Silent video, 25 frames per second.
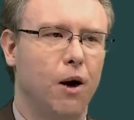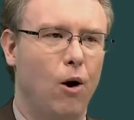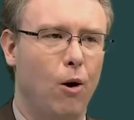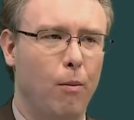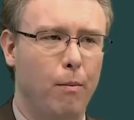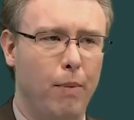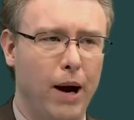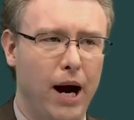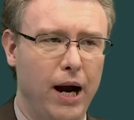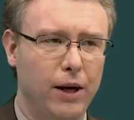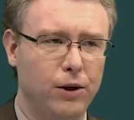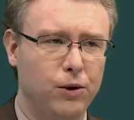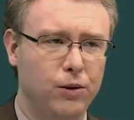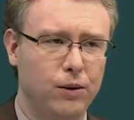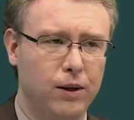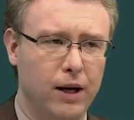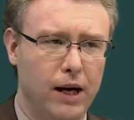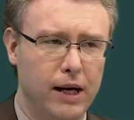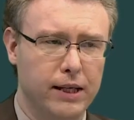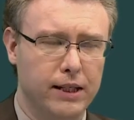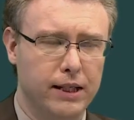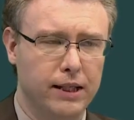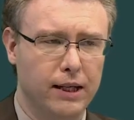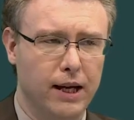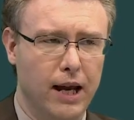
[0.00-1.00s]
or
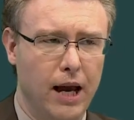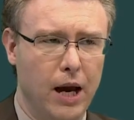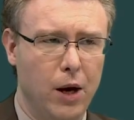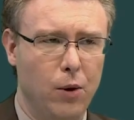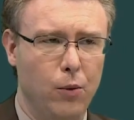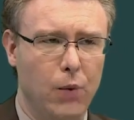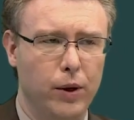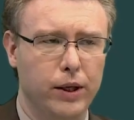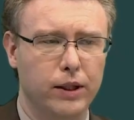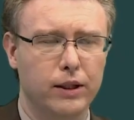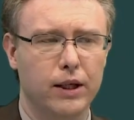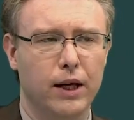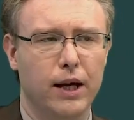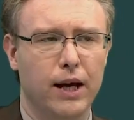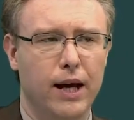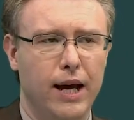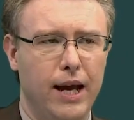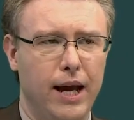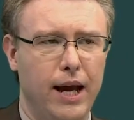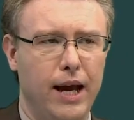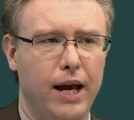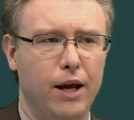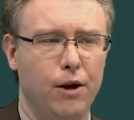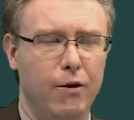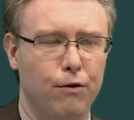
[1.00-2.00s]
patronizing language
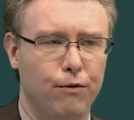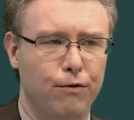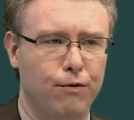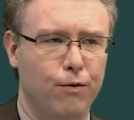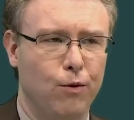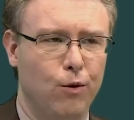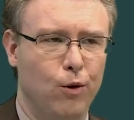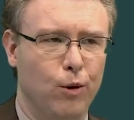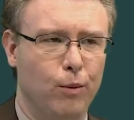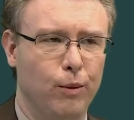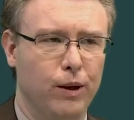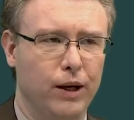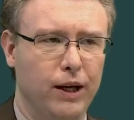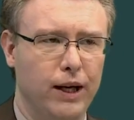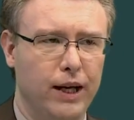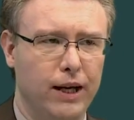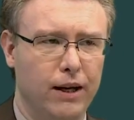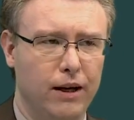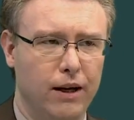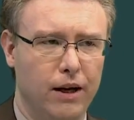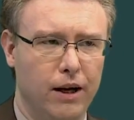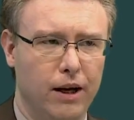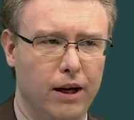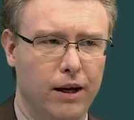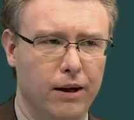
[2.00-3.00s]
in a formal
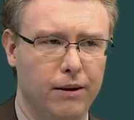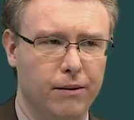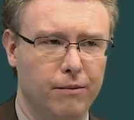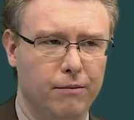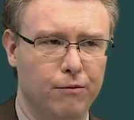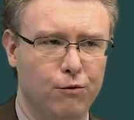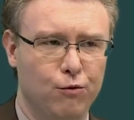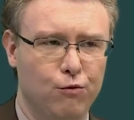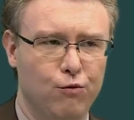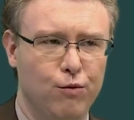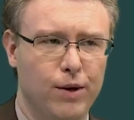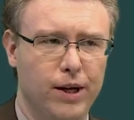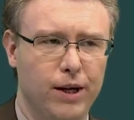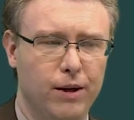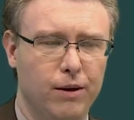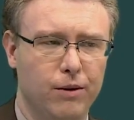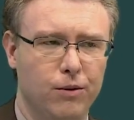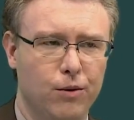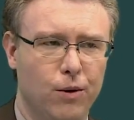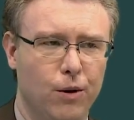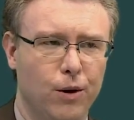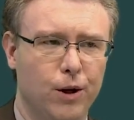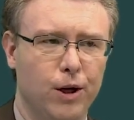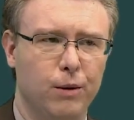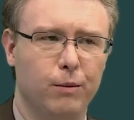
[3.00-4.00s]
uh,
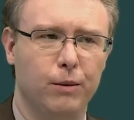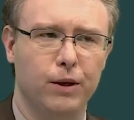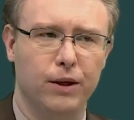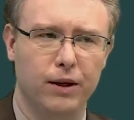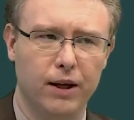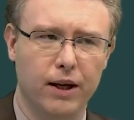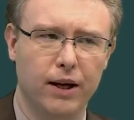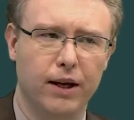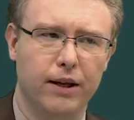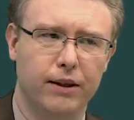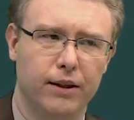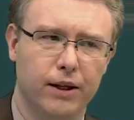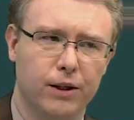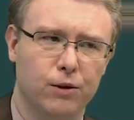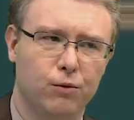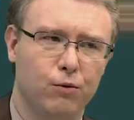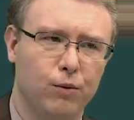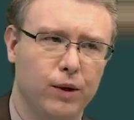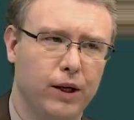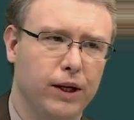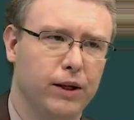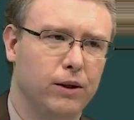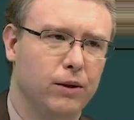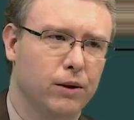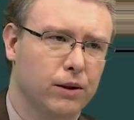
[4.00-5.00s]
written document. This
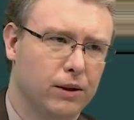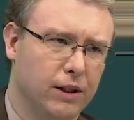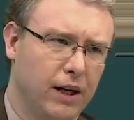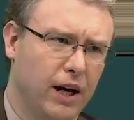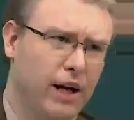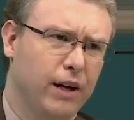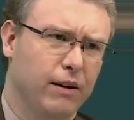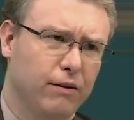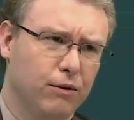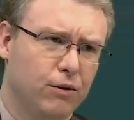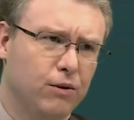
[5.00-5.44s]
really does kind